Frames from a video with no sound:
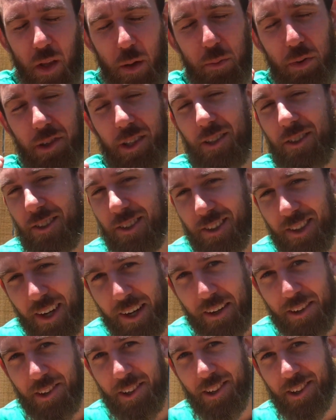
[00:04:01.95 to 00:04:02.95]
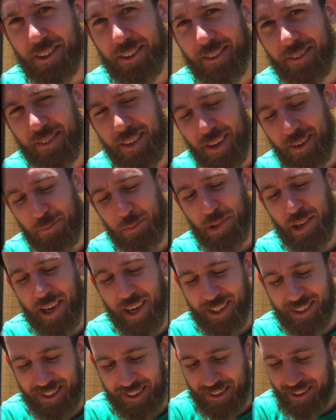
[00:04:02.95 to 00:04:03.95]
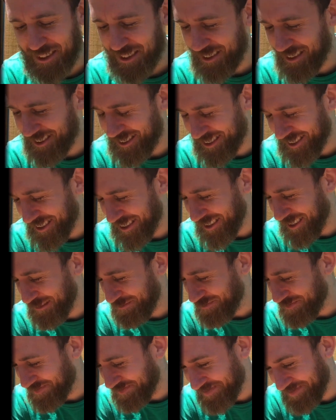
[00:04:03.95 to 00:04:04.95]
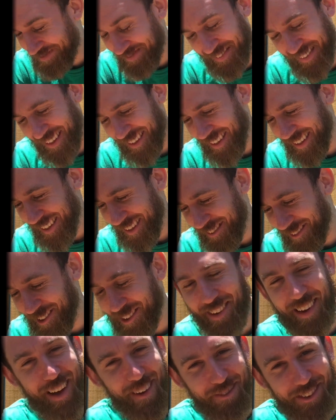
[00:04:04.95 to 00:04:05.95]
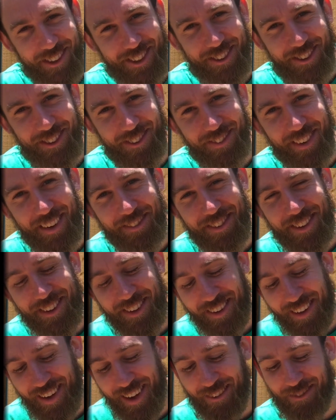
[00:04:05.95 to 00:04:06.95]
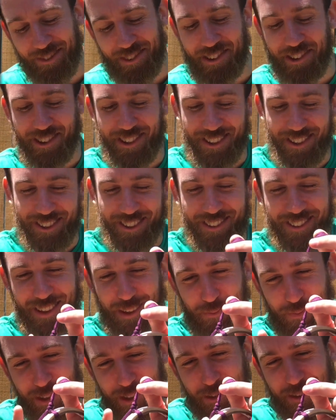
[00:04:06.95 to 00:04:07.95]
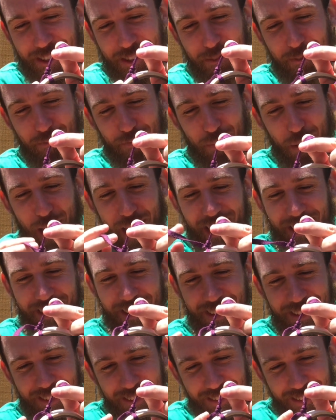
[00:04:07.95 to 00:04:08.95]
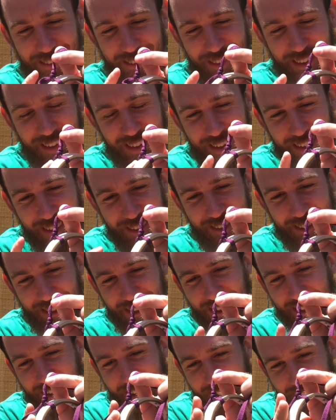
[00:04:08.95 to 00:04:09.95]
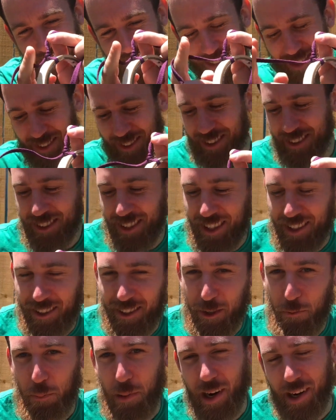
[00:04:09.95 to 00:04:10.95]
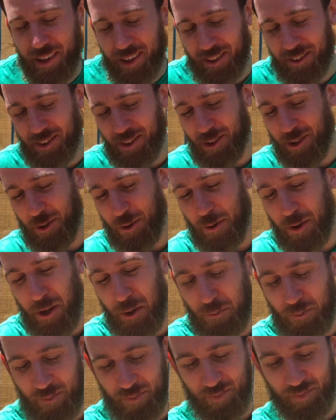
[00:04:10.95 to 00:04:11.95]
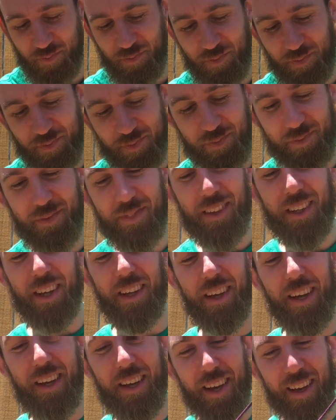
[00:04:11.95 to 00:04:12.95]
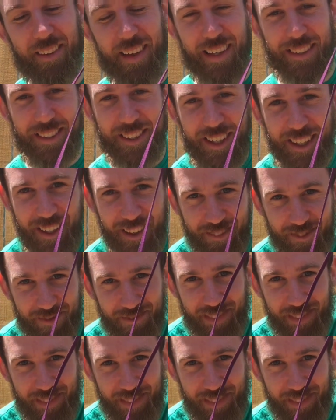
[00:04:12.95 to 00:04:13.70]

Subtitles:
Please do not litter. Plastic is, we don't have much room left in the landfill, so clip your plastic string here and stick it in your pocket or throw it away. And that's it.